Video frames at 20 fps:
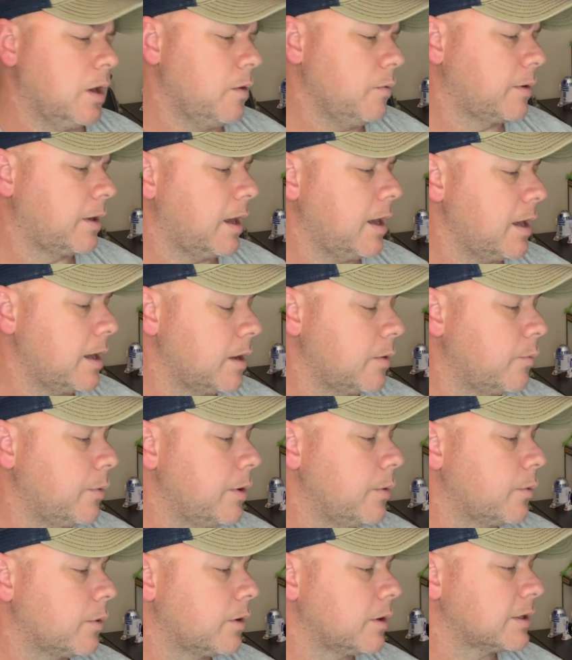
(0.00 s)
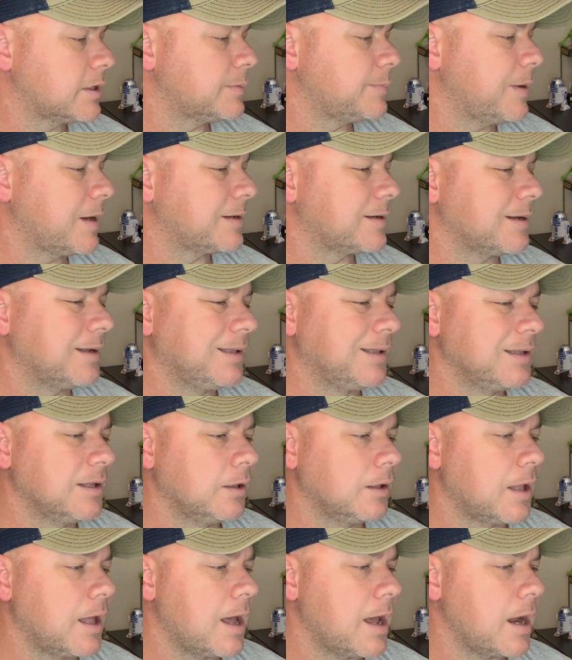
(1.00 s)
Okay, we were expecting a
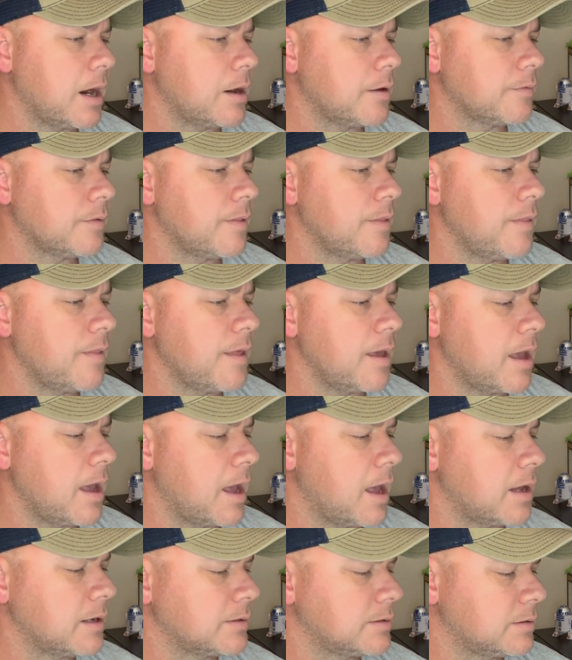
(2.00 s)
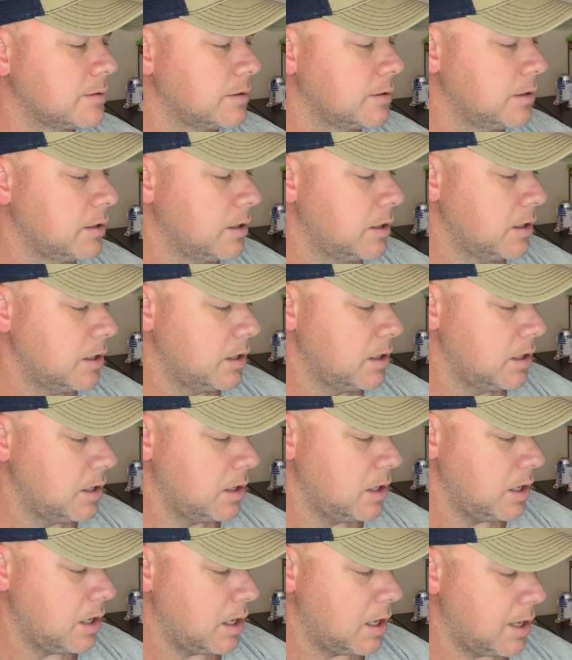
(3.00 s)
little higher than that.
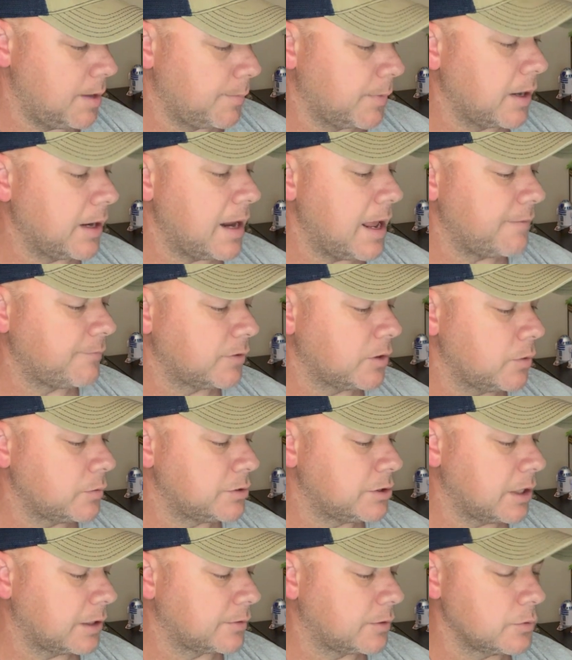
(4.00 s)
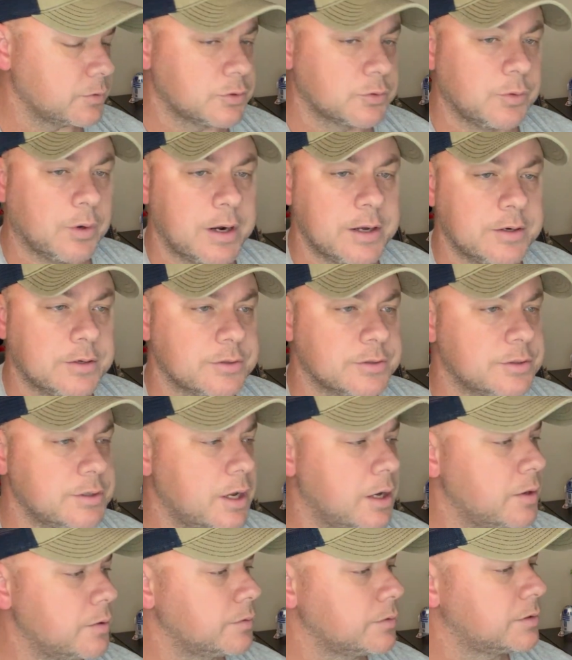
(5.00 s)
I'm going to have to go check those graders
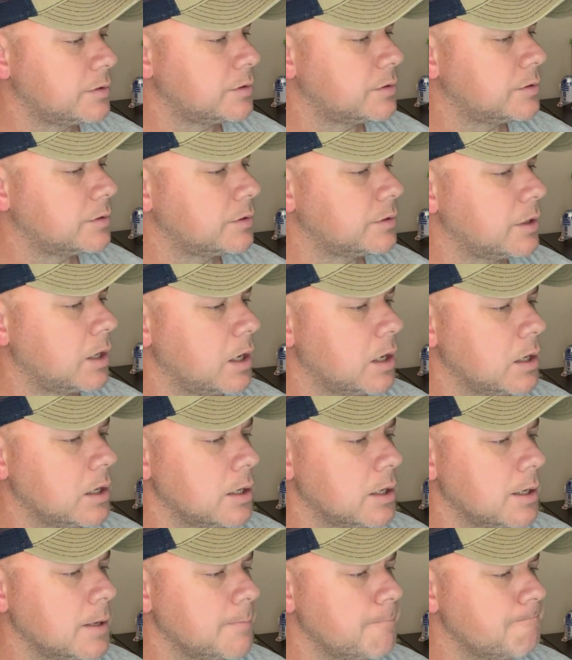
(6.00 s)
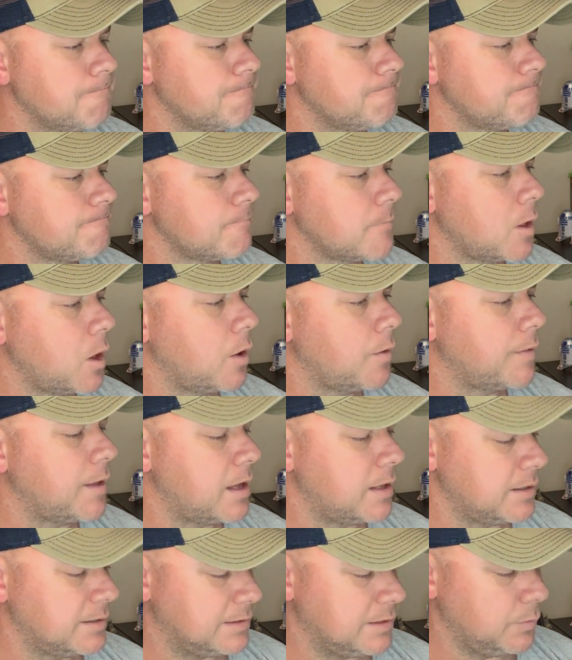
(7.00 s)
notes on
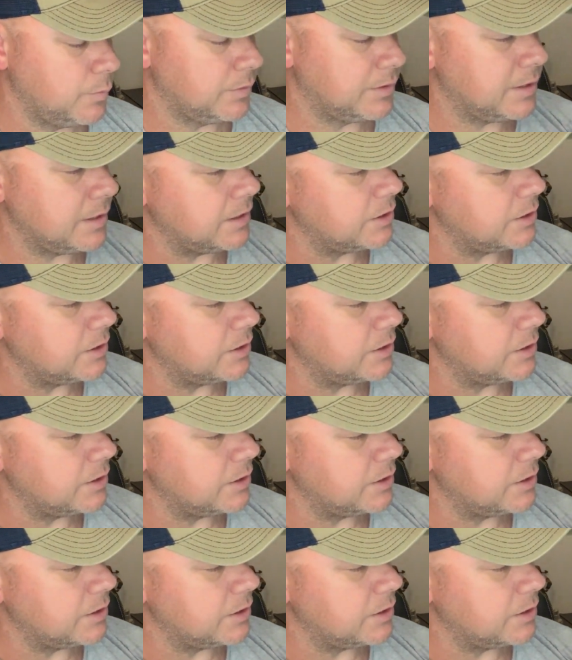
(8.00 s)
that to see what the